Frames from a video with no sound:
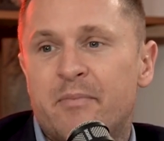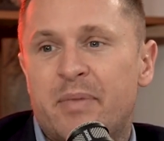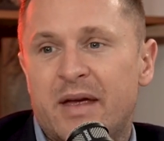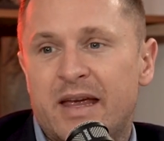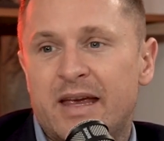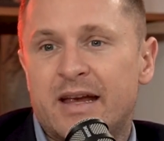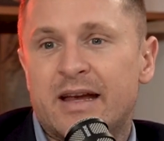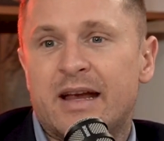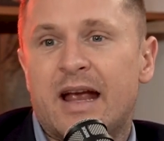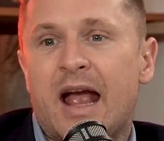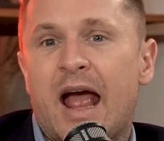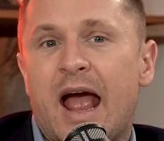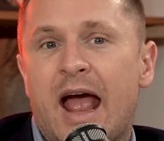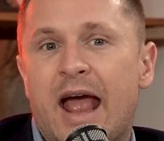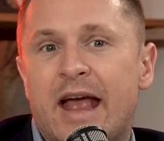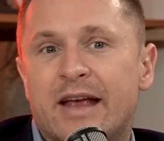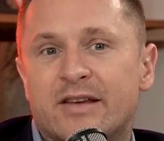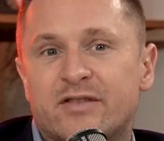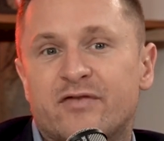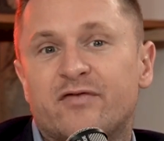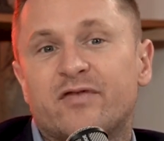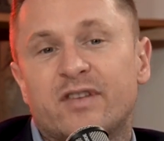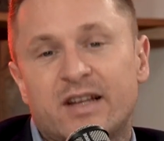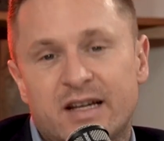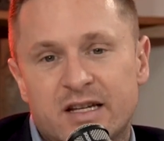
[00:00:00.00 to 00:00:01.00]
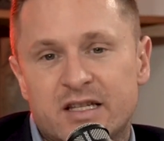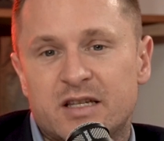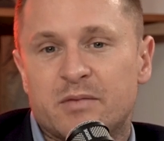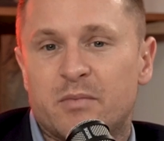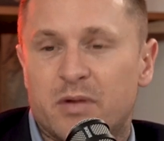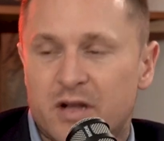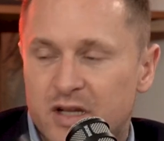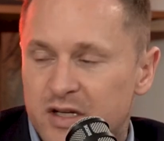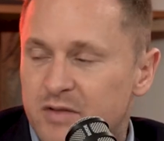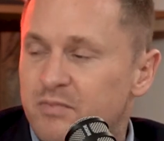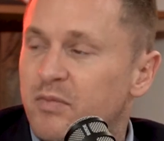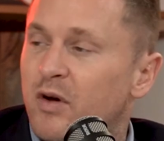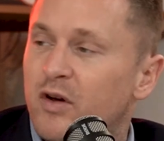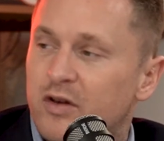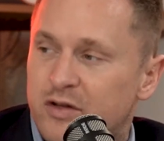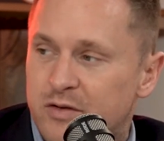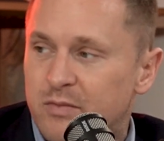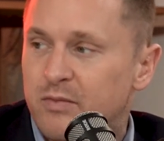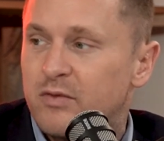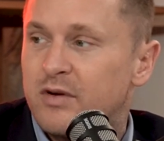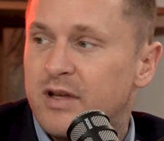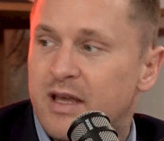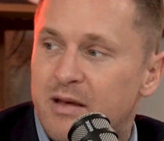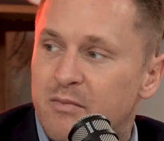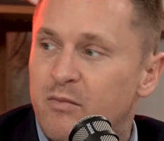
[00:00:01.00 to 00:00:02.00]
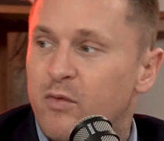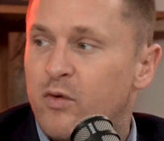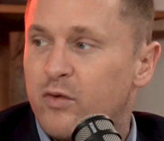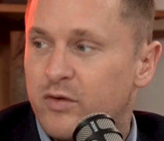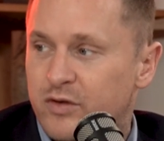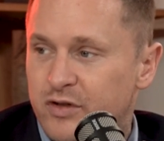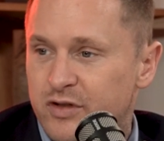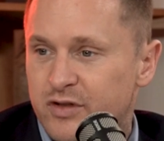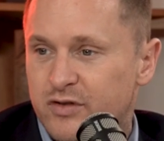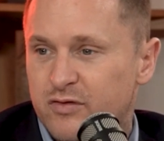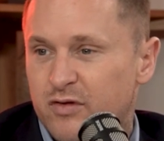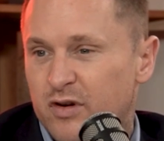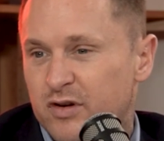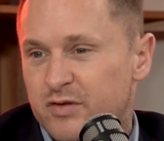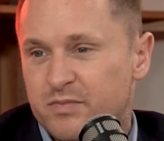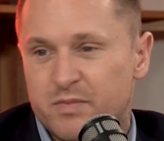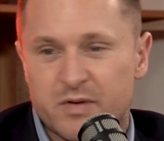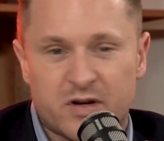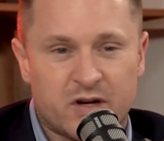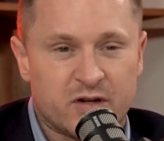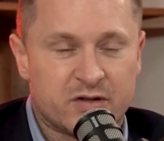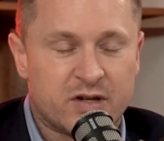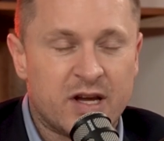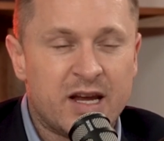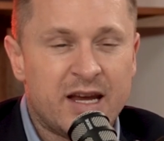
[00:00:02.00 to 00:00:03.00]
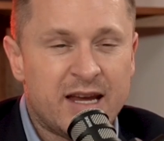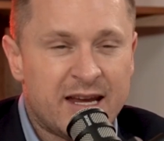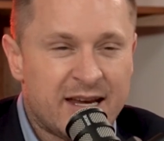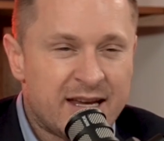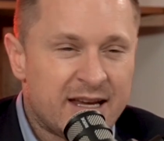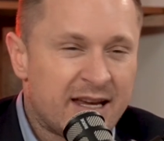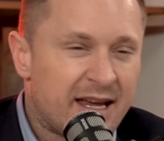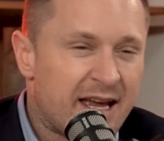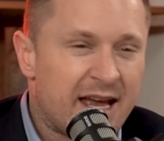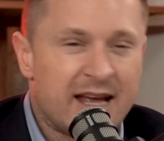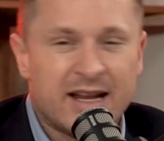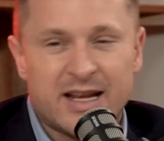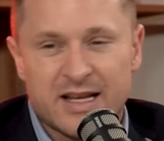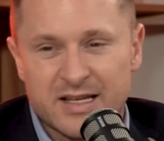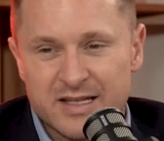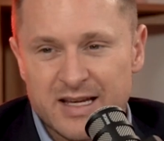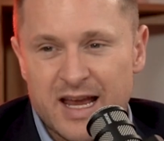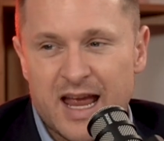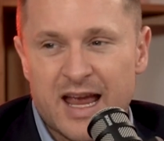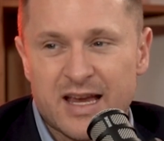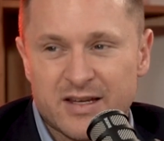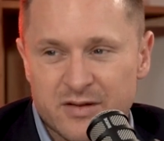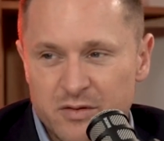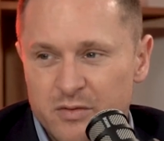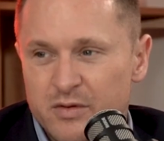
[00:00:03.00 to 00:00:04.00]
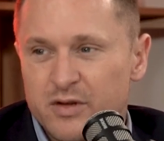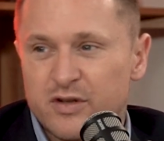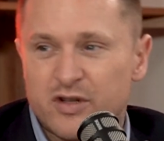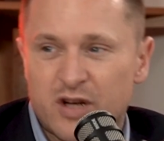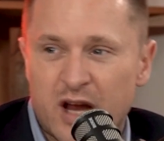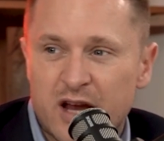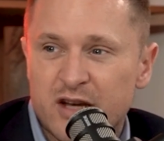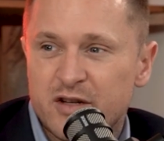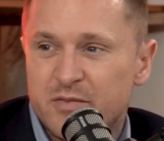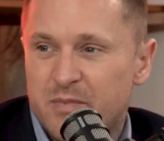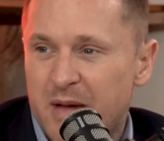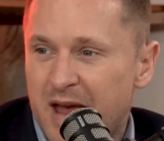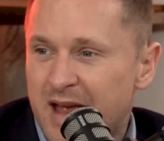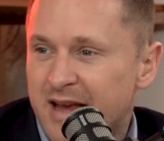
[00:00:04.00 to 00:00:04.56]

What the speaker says: being as flexible as possible to get mortgages across, because it is a hassle to change